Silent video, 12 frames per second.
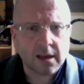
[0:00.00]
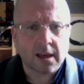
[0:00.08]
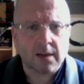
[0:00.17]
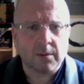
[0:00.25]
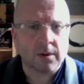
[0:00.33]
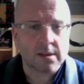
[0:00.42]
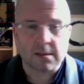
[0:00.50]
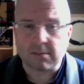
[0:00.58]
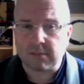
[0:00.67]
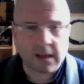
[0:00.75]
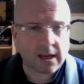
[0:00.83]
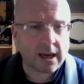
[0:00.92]

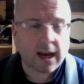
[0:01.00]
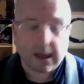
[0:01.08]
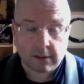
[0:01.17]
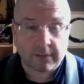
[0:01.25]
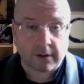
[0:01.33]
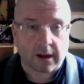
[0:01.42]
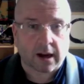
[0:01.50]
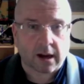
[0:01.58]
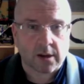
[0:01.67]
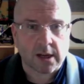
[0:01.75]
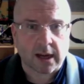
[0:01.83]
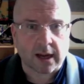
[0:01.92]
he had a very
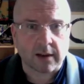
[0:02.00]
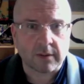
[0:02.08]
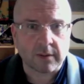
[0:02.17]
harsh life.